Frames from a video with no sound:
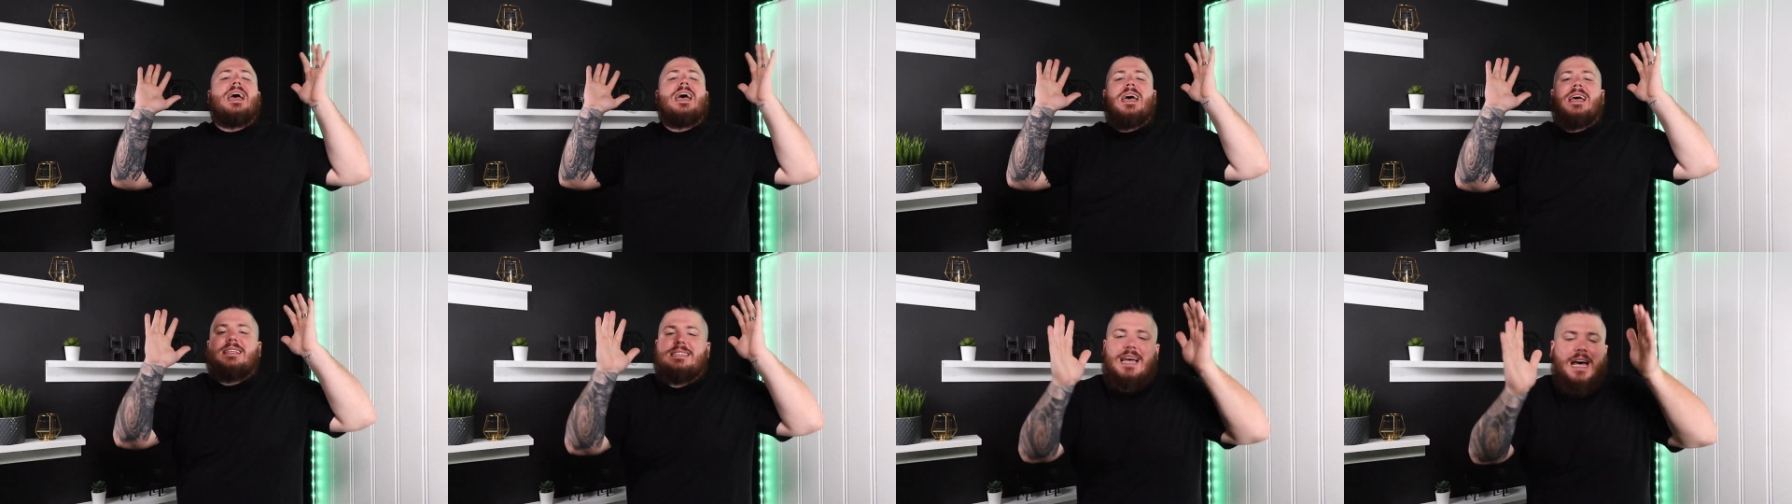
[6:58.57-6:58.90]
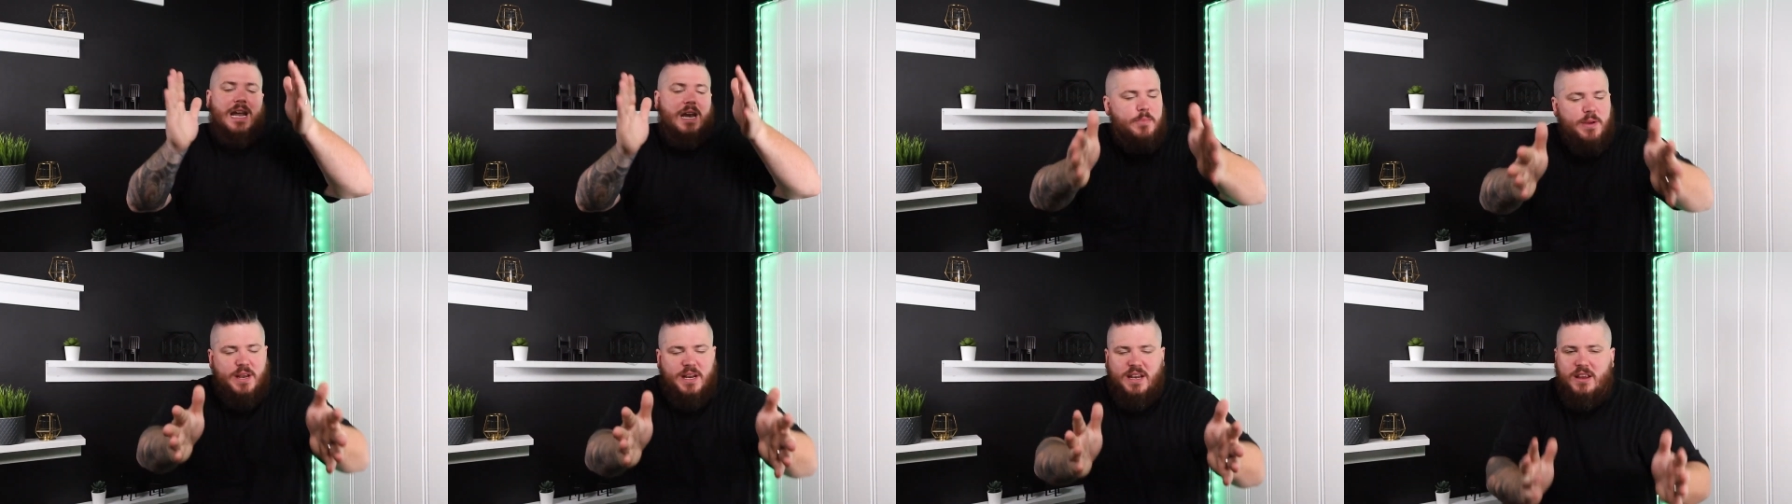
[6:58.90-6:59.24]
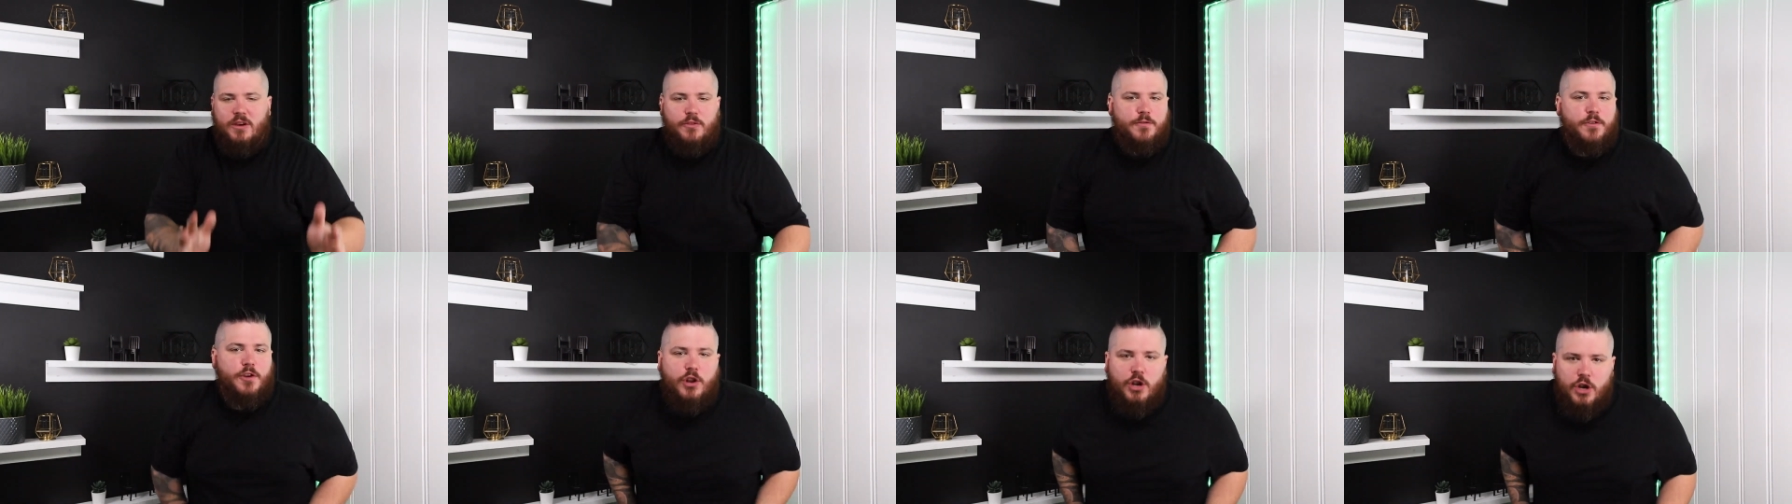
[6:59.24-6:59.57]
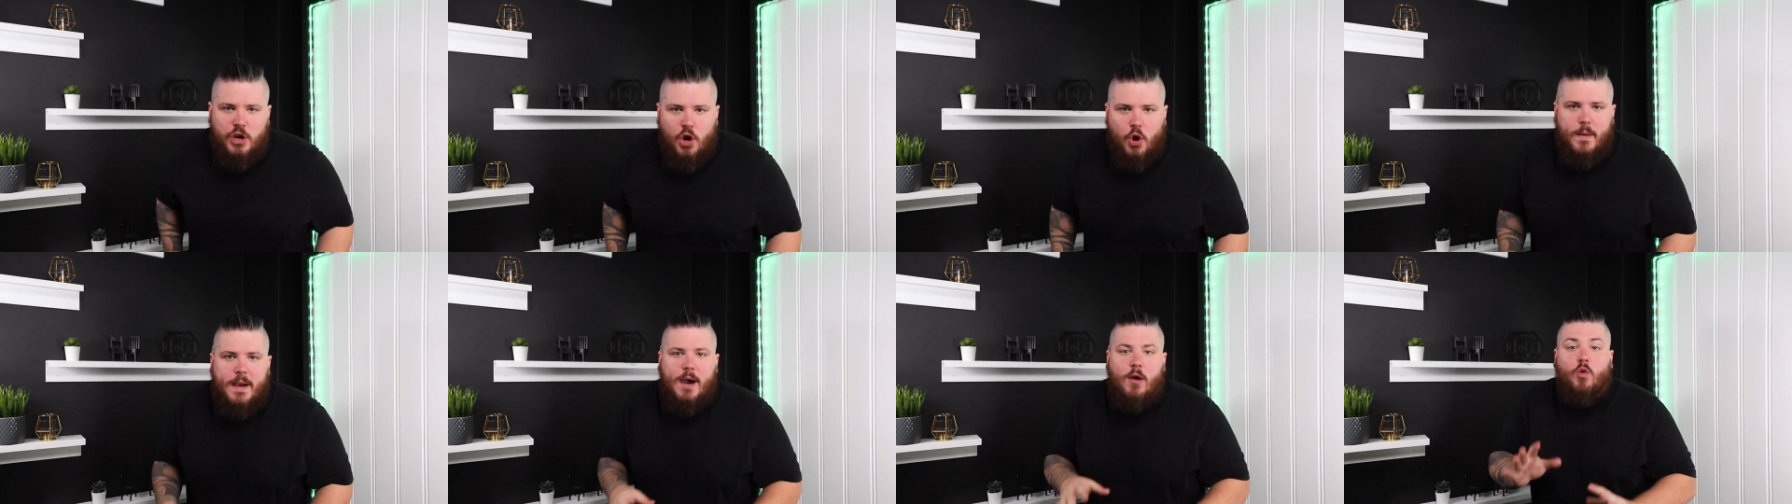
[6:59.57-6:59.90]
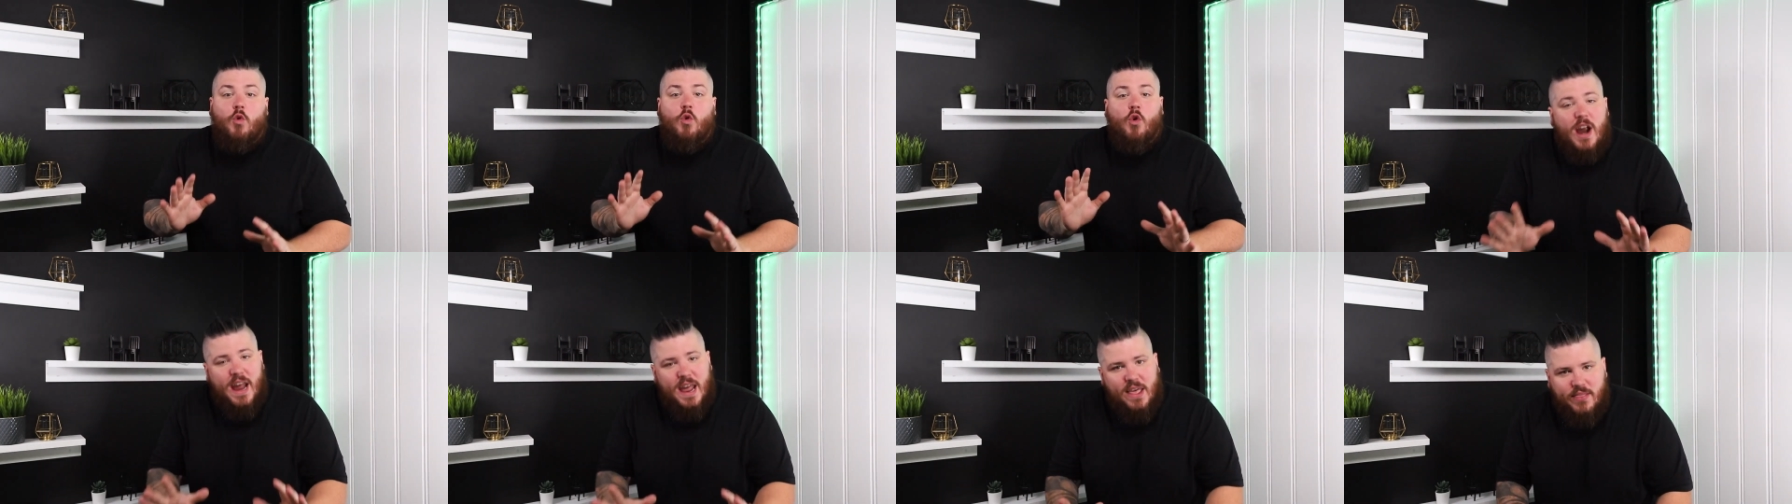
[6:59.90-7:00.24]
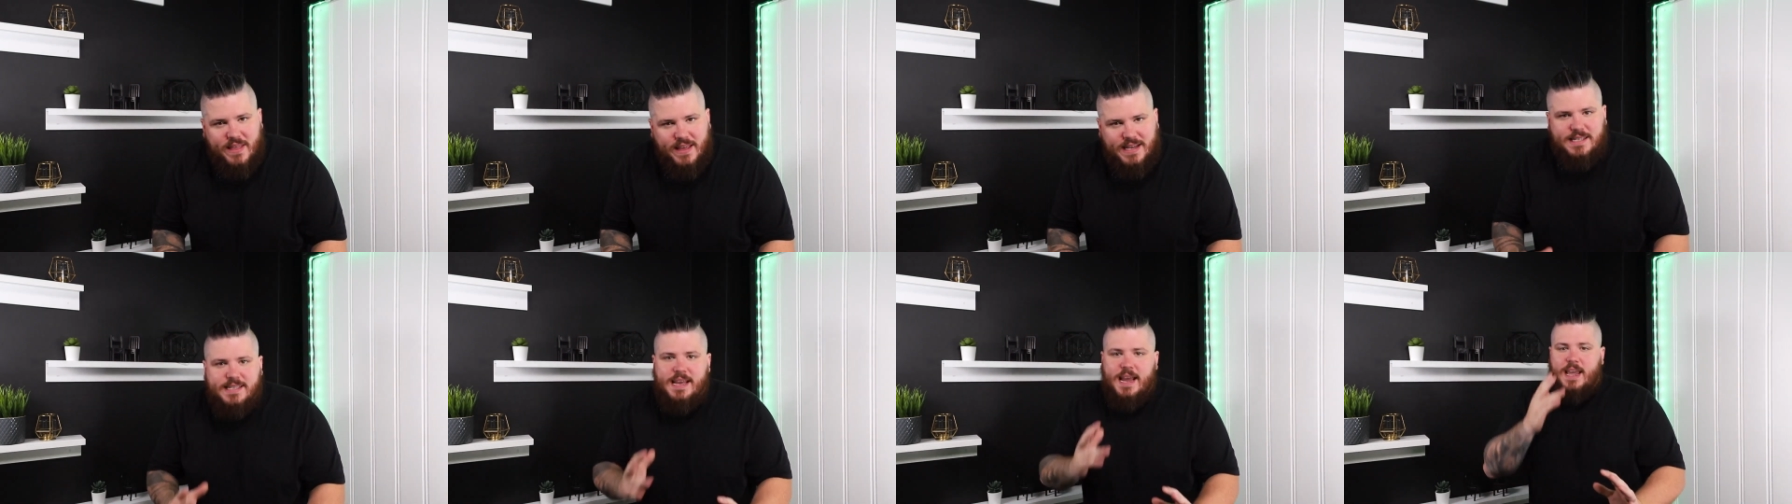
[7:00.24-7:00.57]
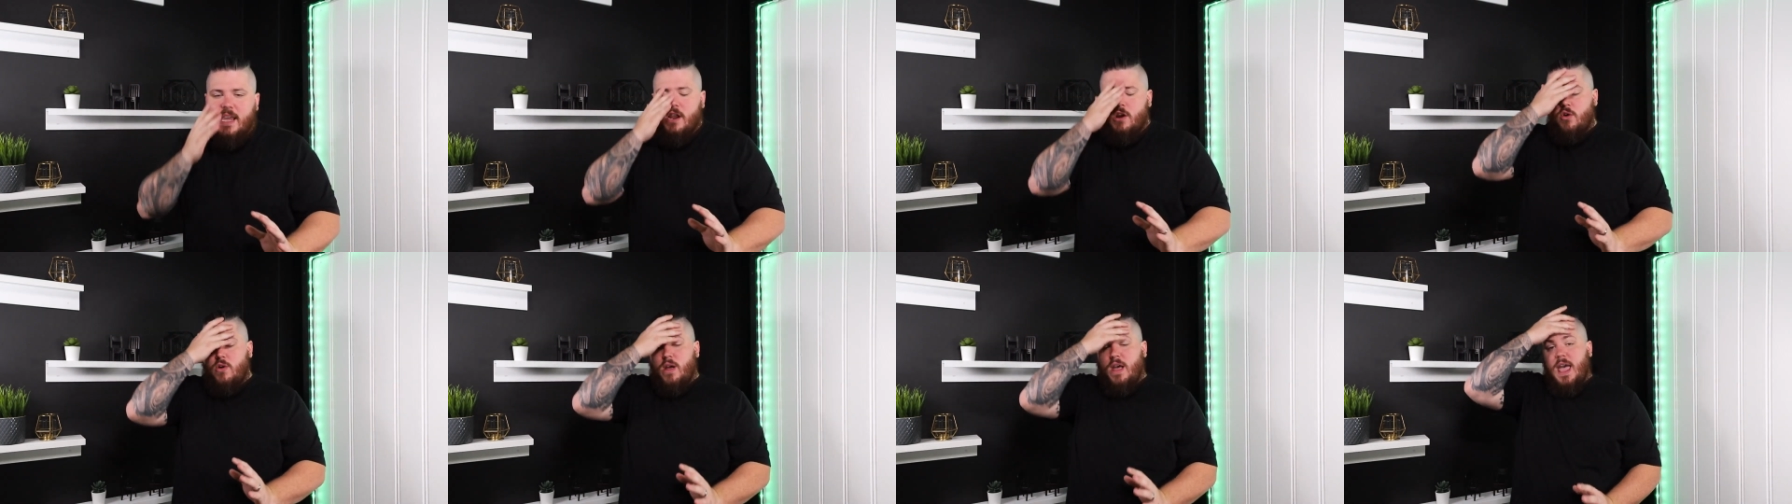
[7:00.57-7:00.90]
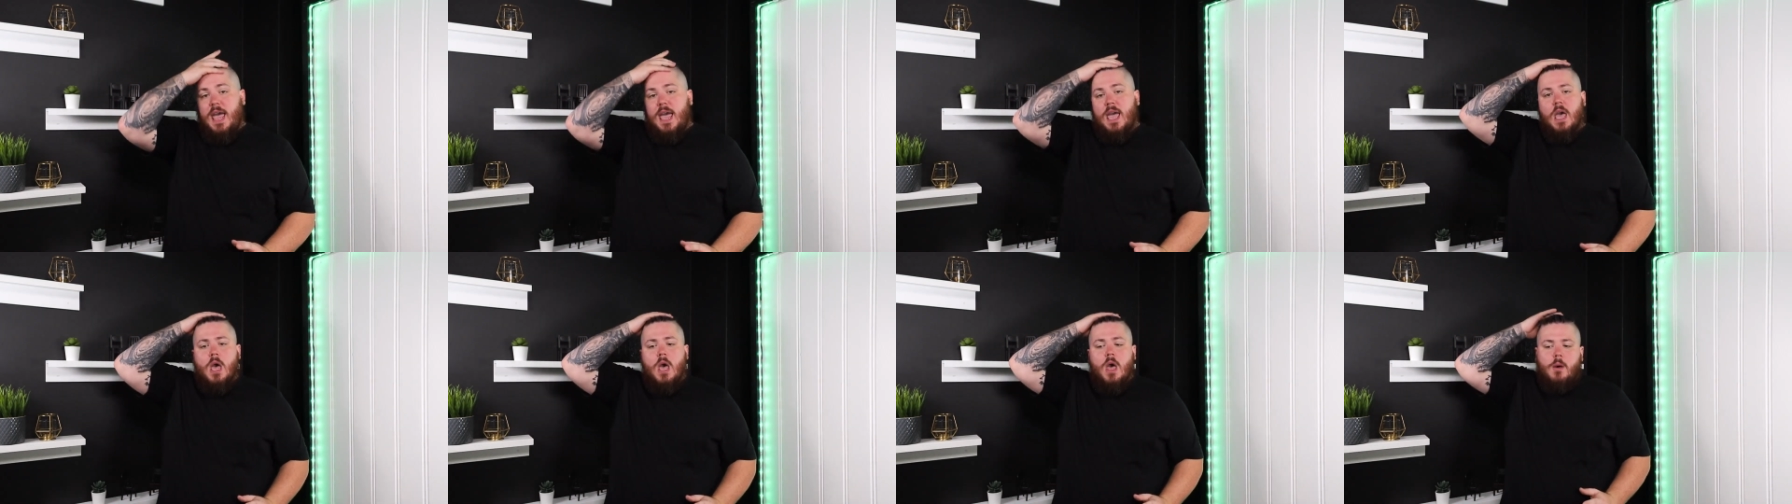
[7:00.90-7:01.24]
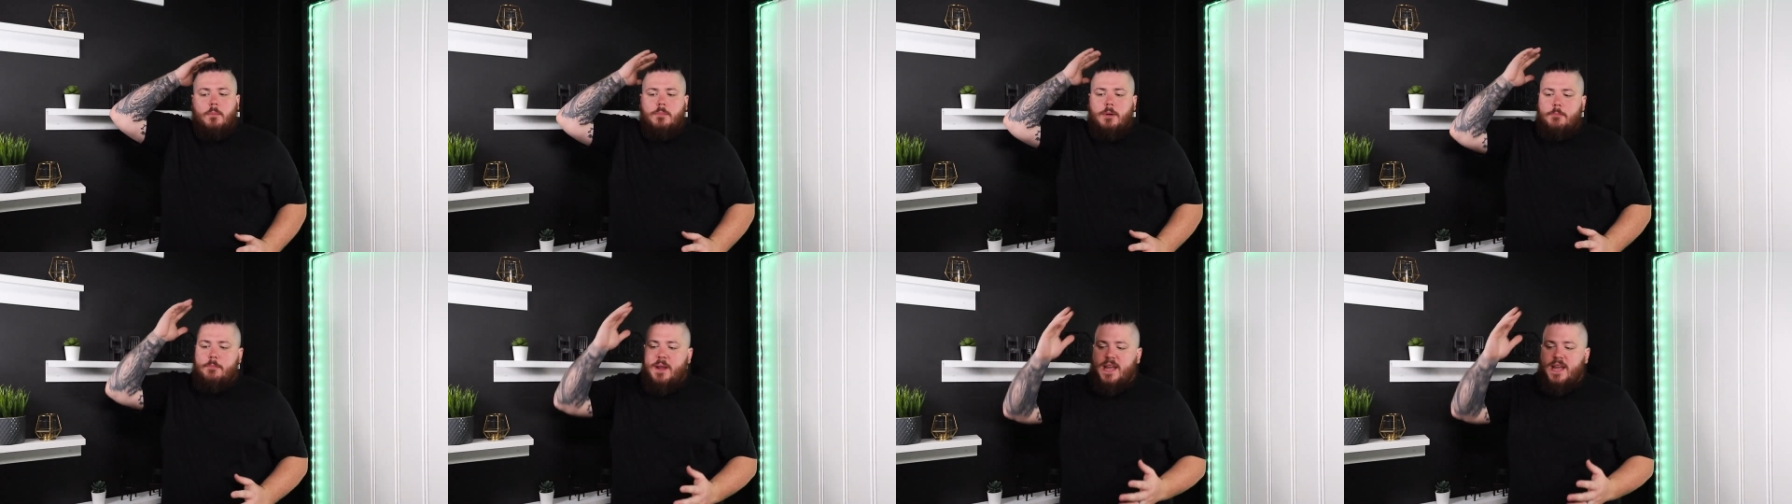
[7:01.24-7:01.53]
it's not a big deal for you to know about right this second, okay? But